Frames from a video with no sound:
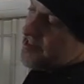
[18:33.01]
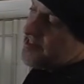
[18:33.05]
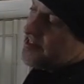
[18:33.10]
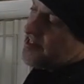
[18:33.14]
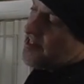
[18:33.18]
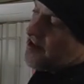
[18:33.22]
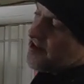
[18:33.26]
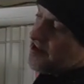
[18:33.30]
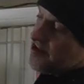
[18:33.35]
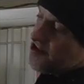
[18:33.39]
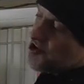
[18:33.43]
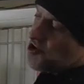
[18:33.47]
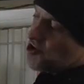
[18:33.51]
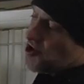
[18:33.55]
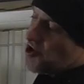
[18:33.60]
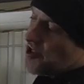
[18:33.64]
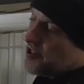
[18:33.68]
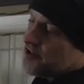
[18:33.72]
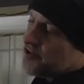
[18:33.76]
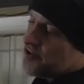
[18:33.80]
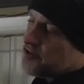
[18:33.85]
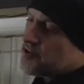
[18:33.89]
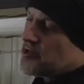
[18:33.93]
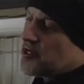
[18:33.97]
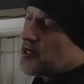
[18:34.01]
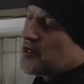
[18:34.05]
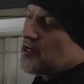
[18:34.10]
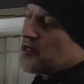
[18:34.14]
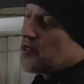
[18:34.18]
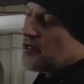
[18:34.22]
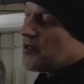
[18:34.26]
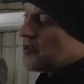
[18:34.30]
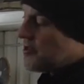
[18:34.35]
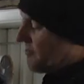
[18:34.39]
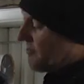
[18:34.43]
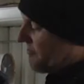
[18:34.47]
nice gentle
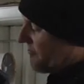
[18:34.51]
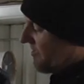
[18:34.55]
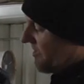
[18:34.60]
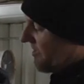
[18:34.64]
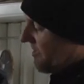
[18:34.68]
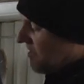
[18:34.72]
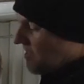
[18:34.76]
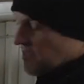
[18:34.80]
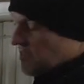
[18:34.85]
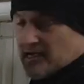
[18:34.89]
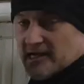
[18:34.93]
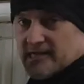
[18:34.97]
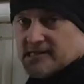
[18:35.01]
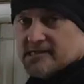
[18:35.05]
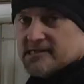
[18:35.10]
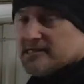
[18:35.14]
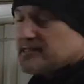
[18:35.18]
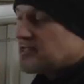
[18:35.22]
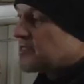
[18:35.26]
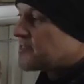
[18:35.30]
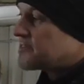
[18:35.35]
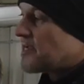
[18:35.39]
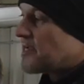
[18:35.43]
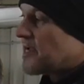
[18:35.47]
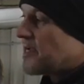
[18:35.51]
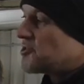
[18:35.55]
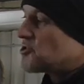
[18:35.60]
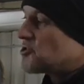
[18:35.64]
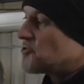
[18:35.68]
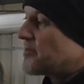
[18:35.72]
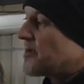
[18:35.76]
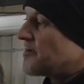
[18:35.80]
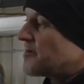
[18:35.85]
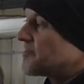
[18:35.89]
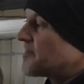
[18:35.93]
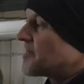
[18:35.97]
curve into this edge
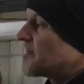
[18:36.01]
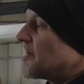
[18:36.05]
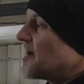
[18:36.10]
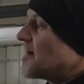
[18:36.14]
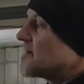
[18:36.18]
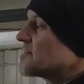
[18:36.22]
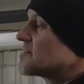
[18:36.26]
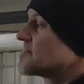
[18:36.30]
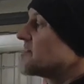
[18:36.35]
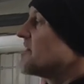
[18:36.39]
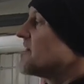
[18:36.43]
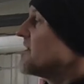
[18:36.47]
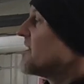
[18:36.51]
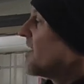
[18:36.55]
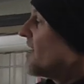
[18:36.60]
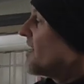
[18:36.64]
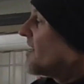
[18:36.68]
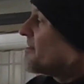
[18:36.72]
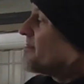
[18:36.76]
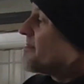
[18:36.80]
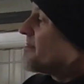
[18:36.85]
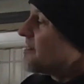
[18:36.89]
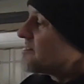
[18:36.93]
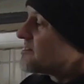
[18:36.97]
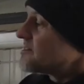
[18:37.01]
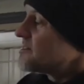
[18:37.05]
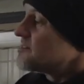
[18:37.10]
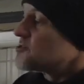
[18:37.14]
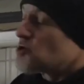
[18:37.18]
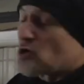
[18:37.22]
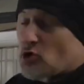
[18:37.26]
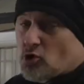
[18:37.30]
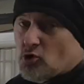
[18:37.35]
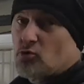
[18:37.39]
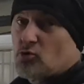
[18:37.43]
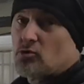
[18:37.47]
around the glass, and this
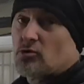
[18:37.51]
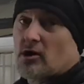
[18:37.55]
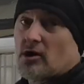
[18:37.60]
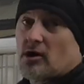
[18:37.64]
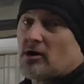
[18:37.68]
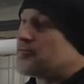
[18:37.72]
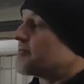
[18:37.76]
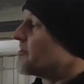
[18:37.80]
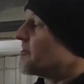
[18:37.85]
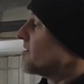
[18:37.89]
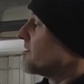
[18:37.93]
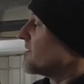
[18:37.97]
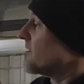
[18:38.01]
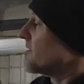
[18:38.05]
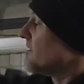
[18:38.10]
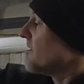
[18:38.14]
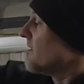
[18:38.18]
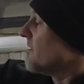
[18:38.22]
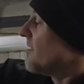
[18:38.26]
is all covered